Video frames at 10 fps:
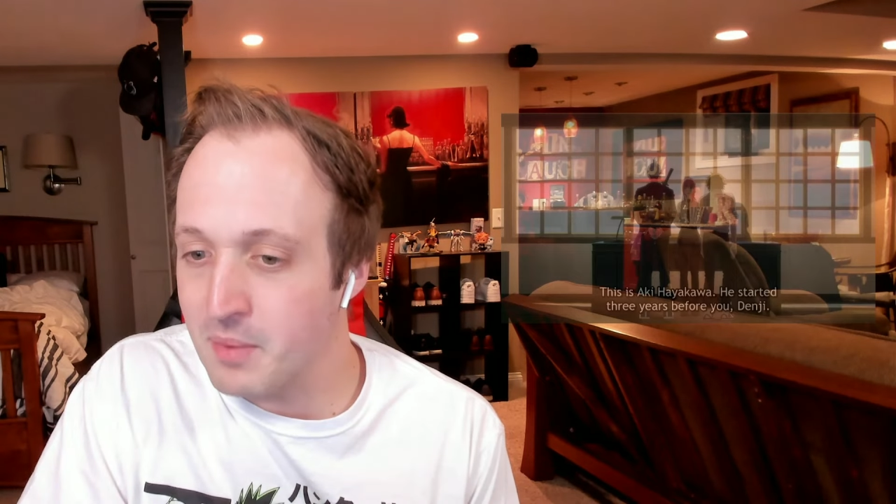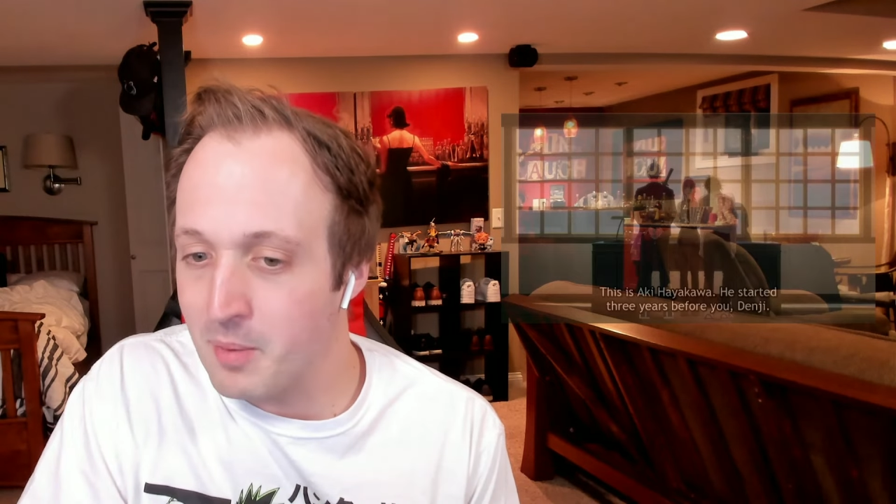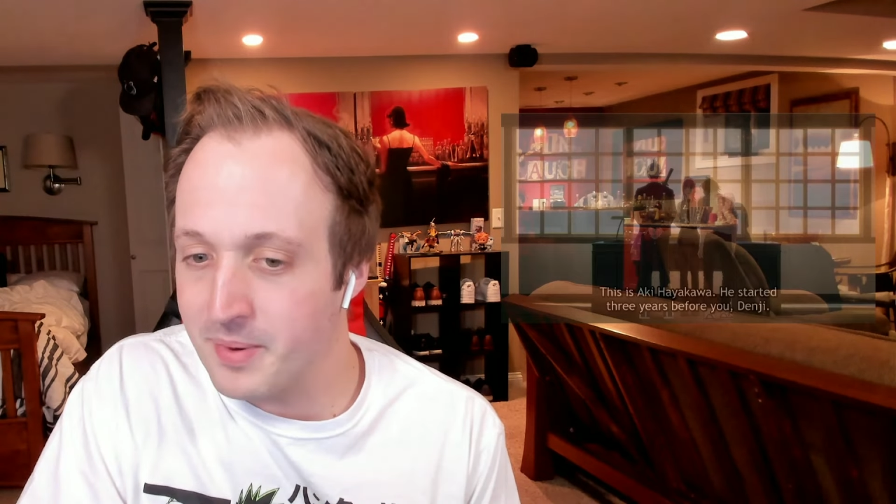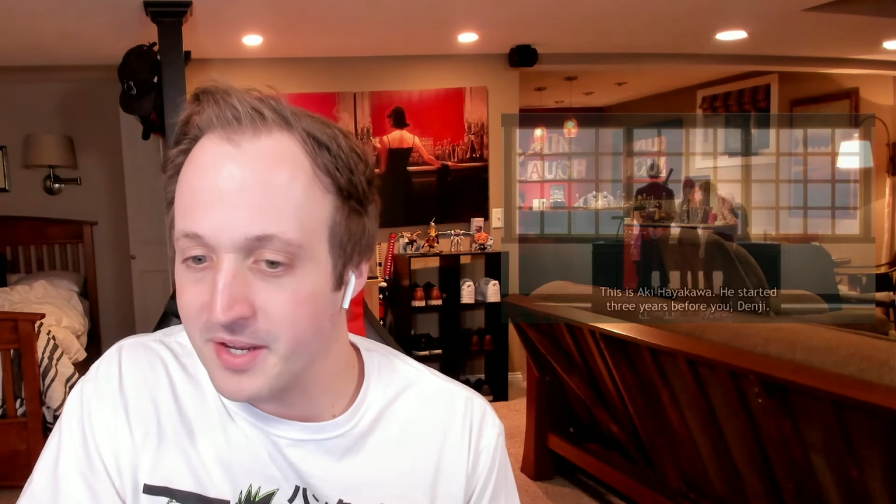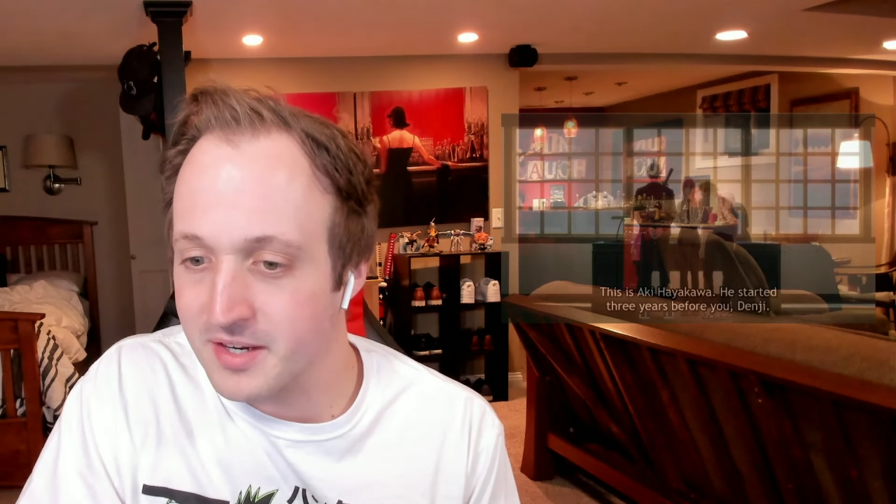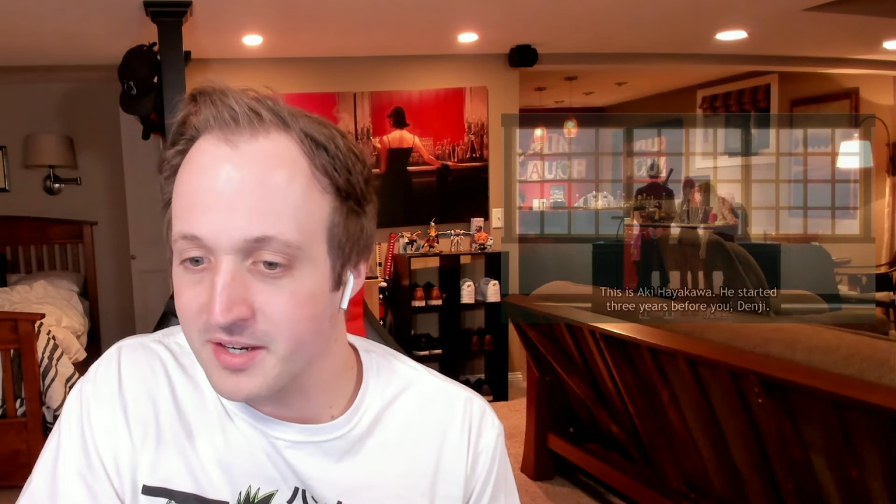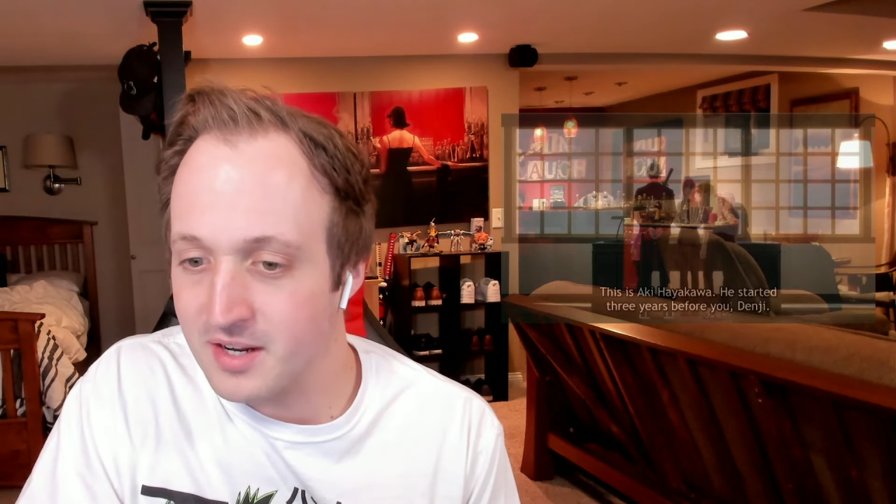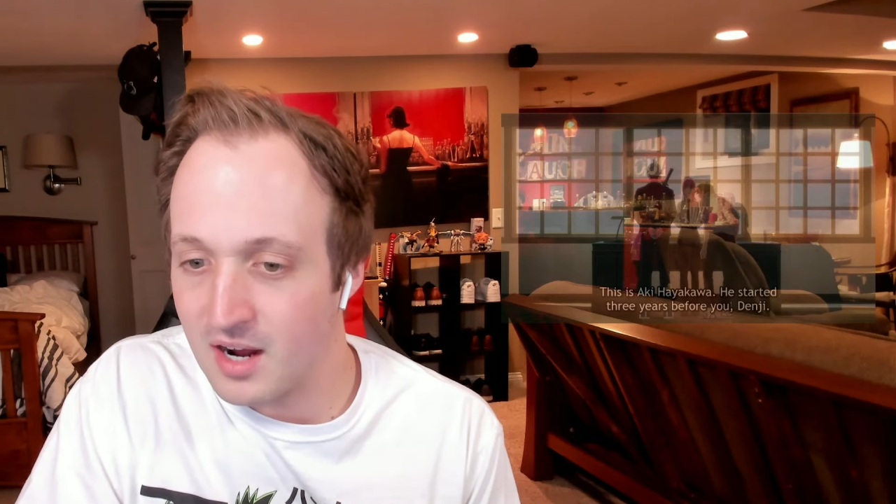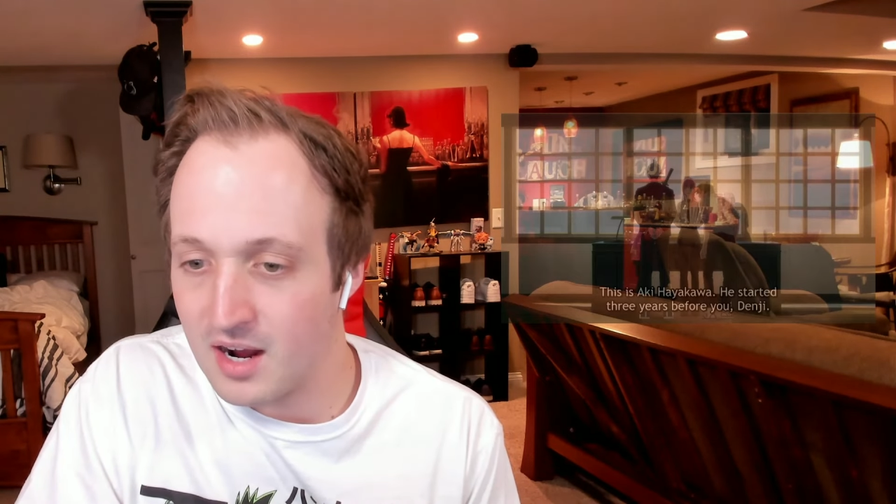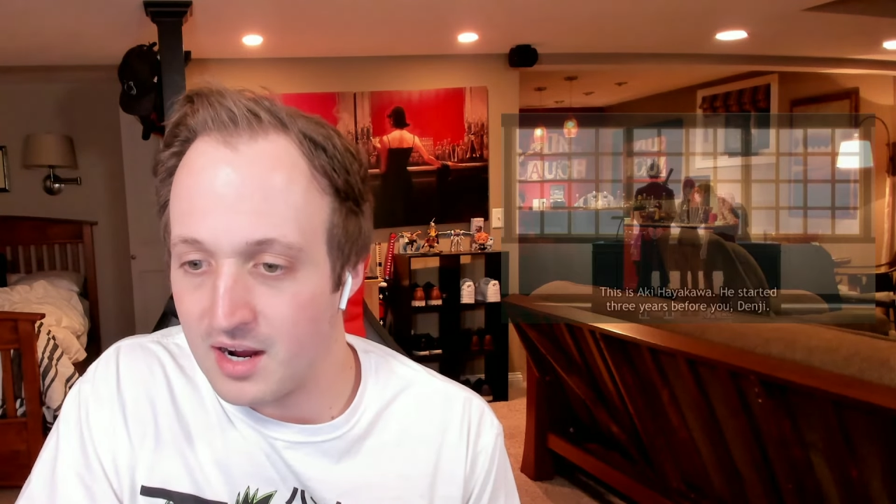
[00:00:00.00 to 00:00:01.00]
opening.
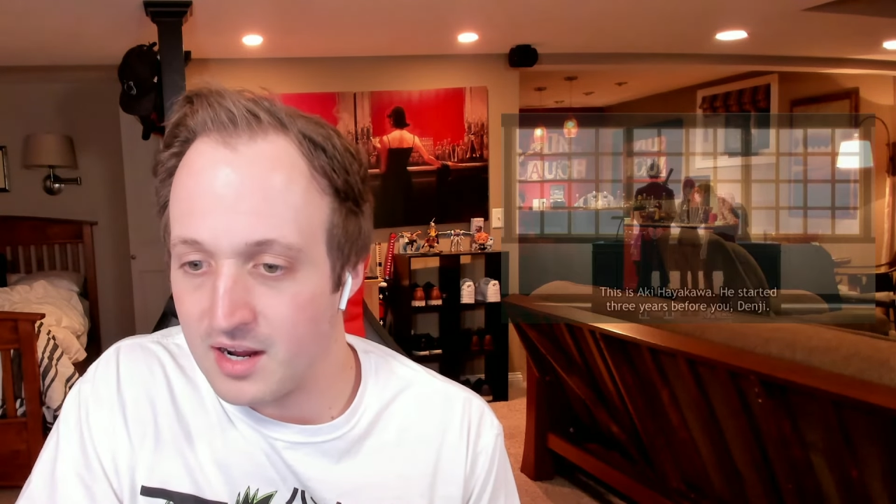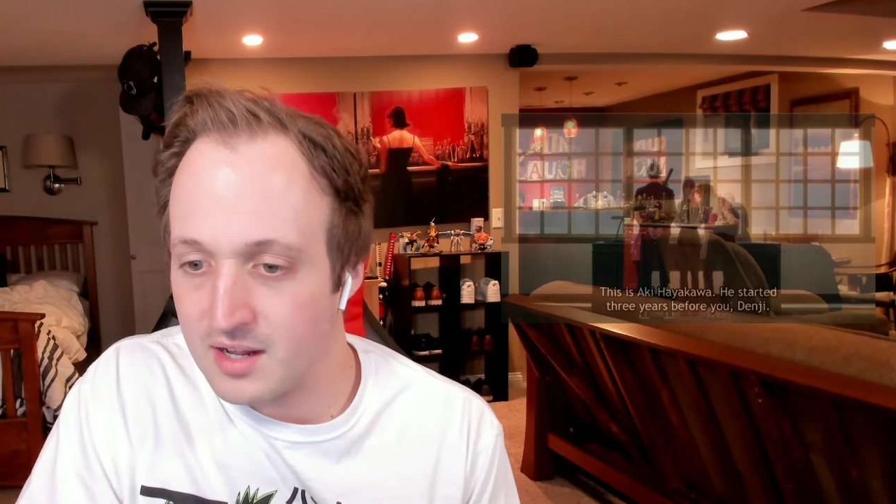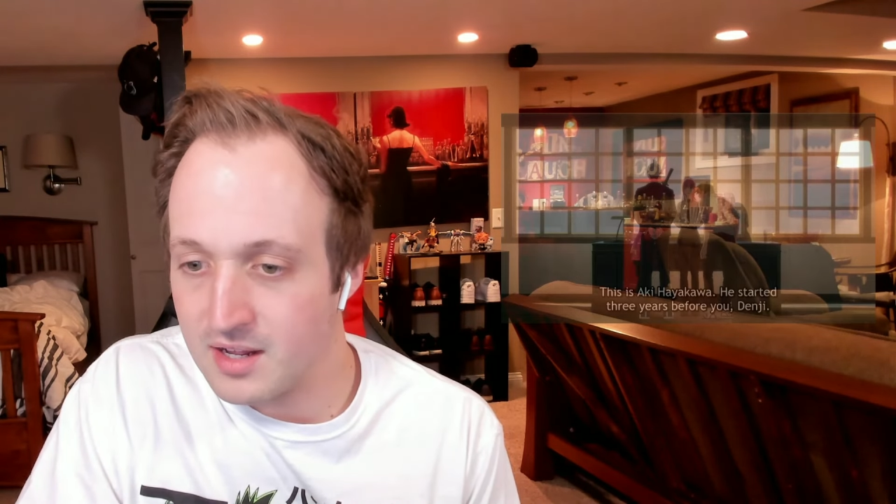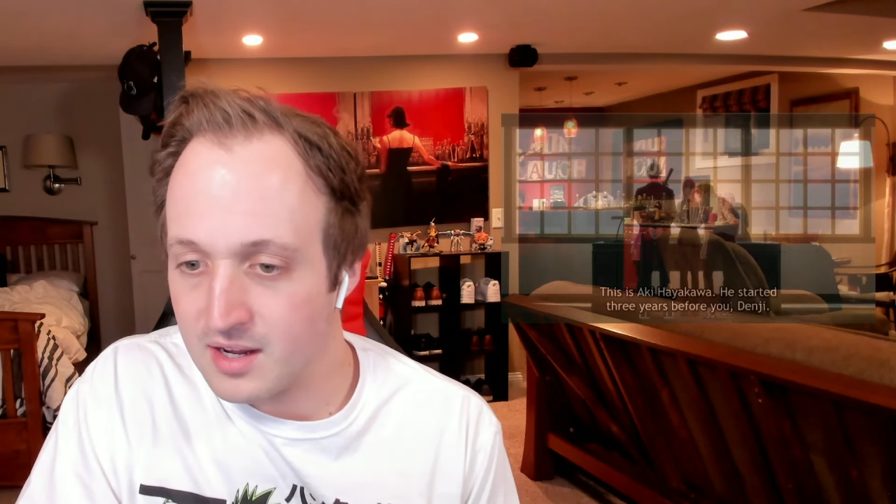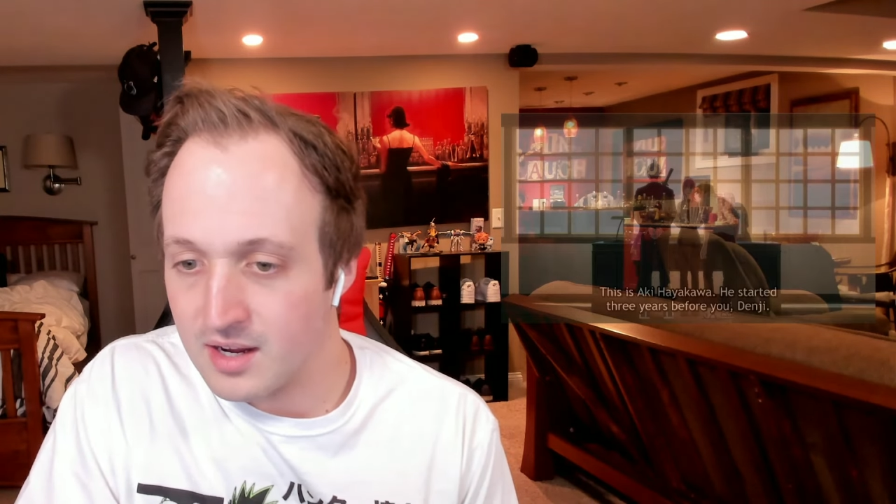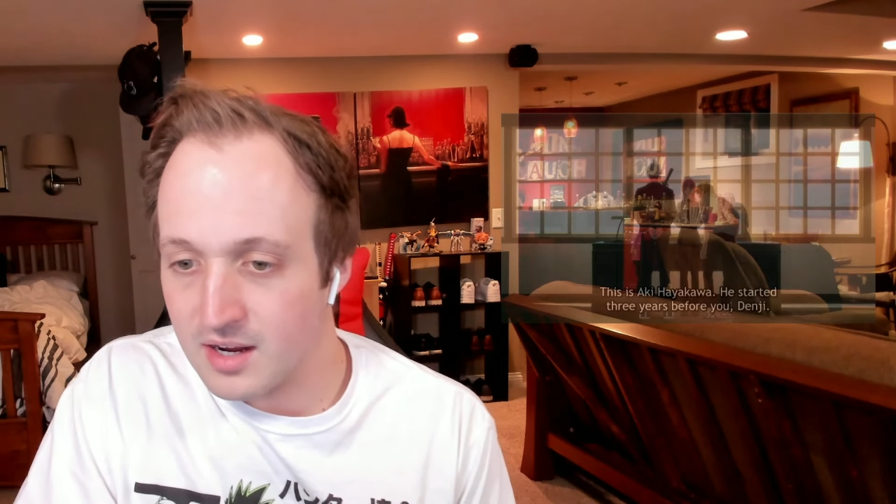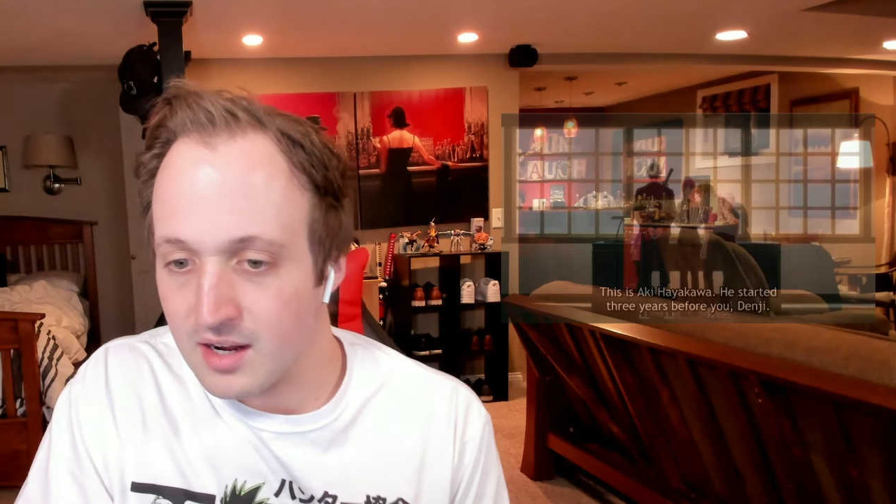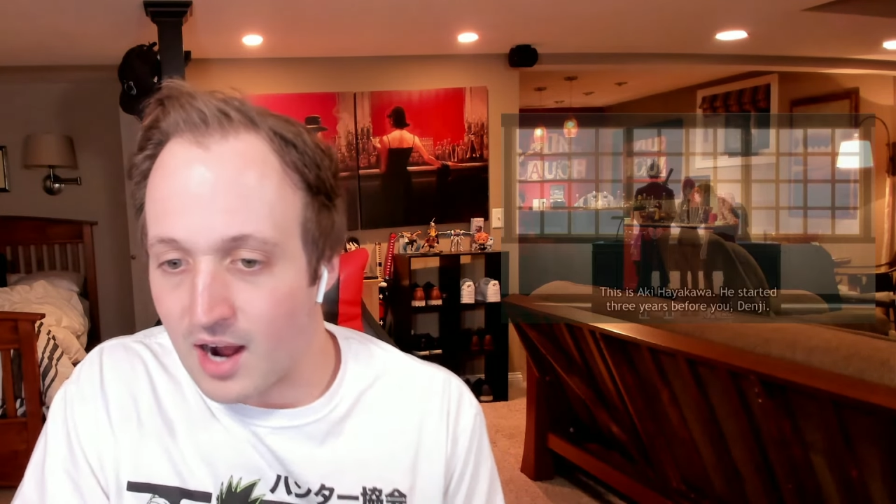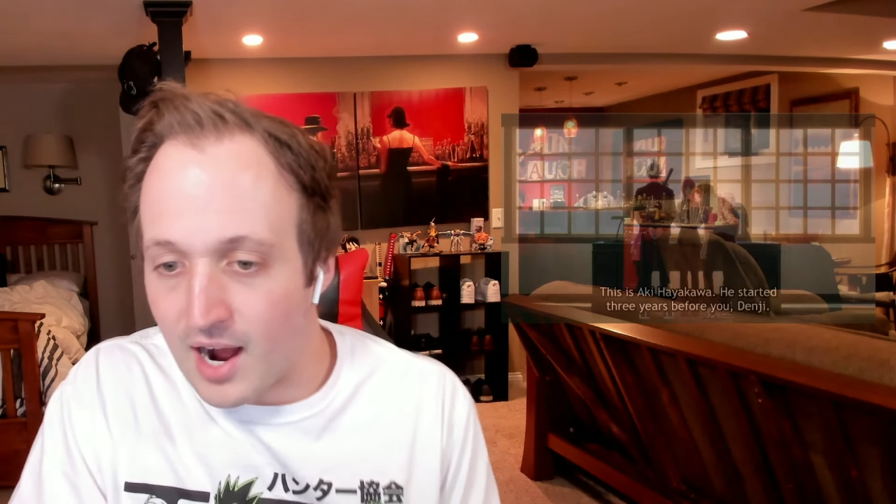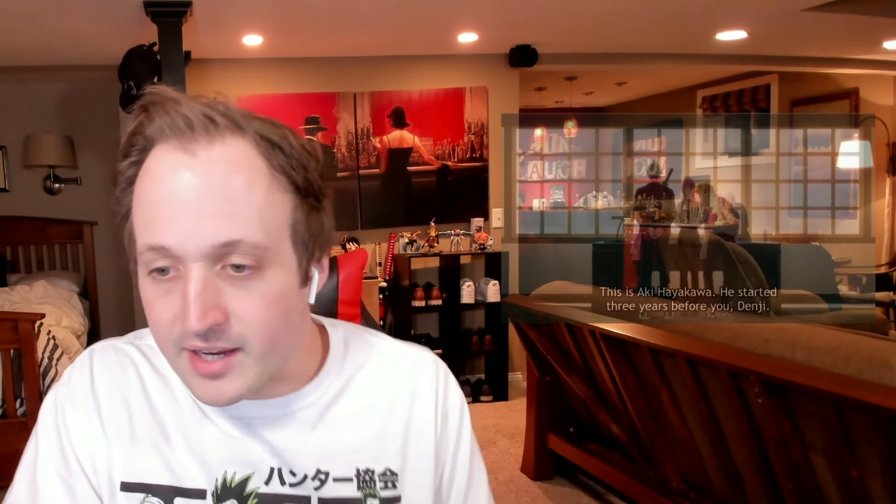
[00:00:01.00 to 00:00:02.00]

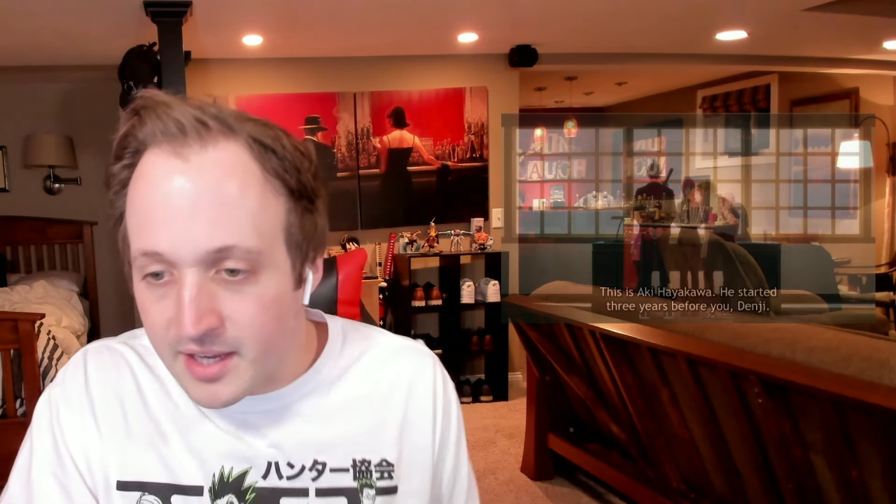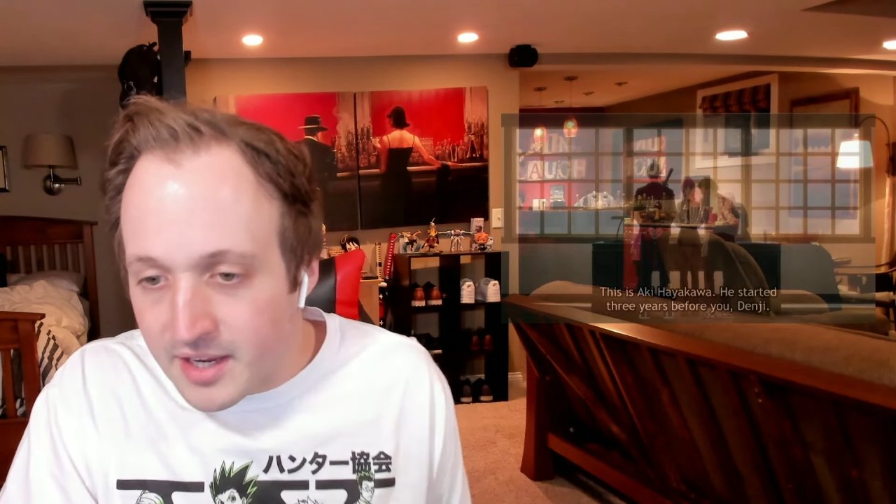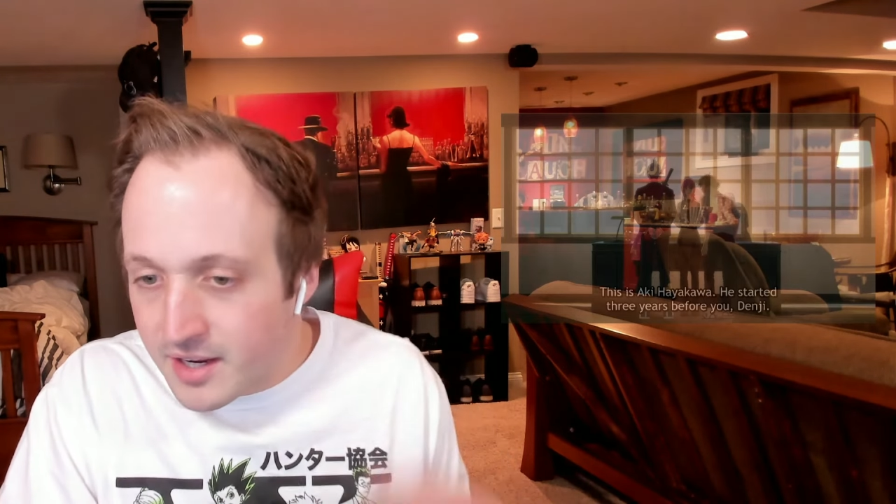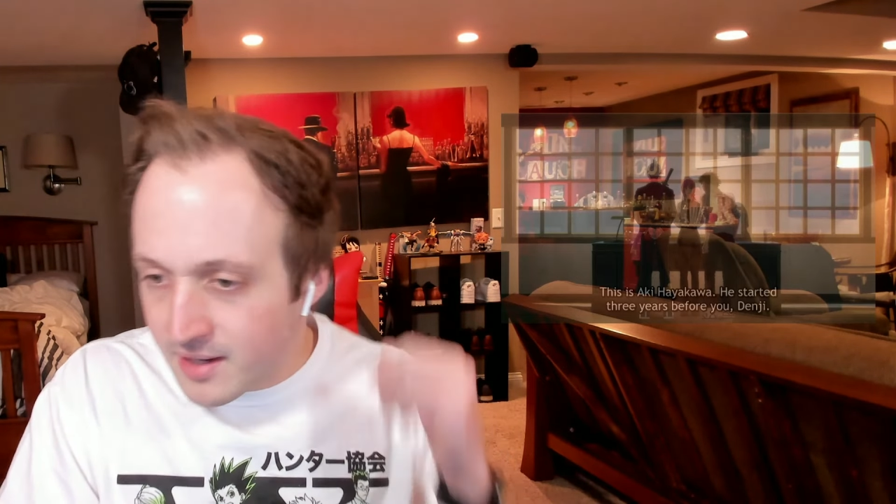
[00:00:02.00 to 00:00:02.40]
Aki.